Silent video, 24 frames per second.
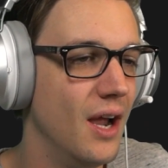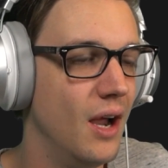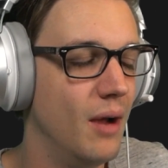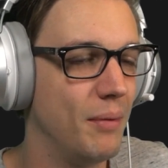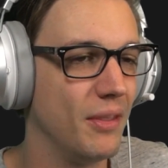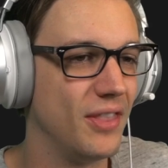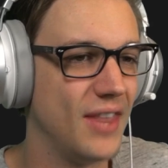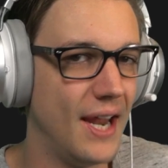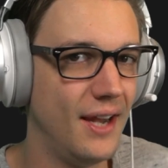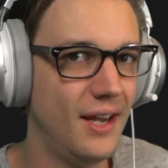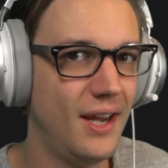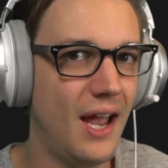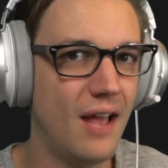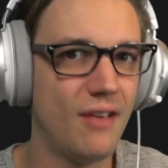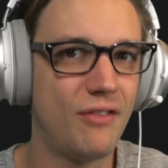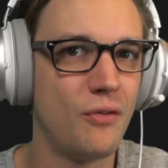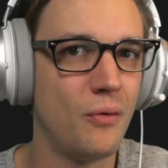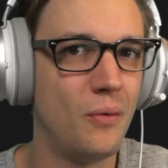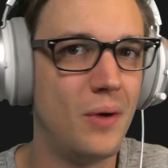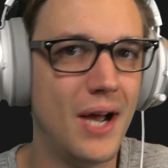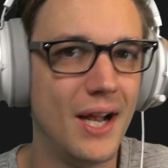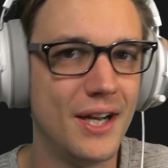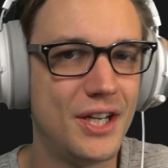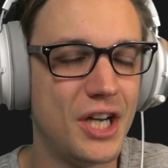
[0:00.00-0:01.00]
But thank you guys for
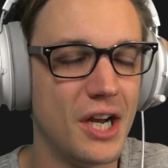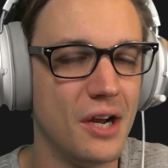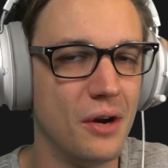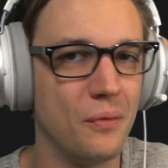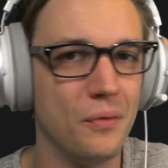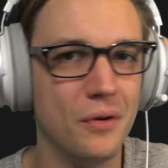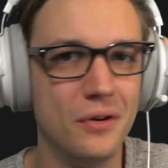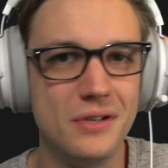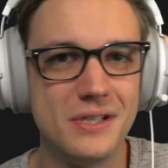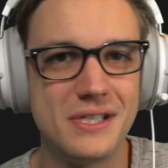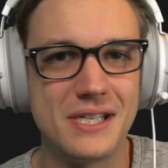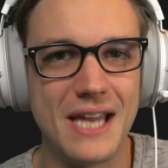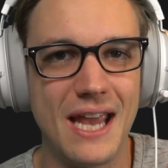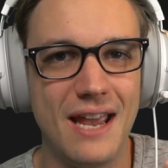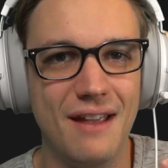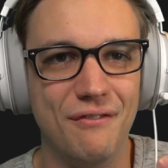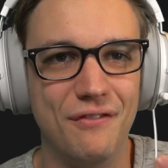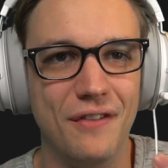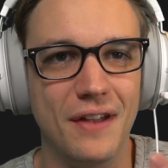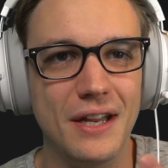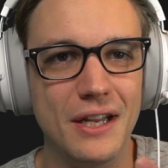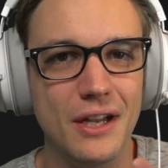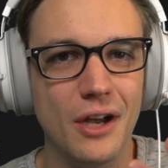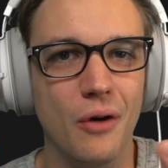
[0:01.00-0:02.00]
watching a RuneScape
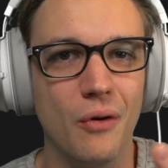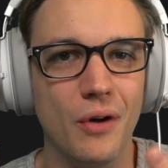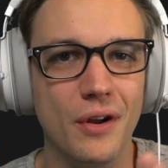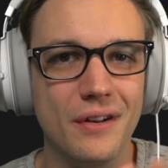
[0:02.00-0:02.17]
video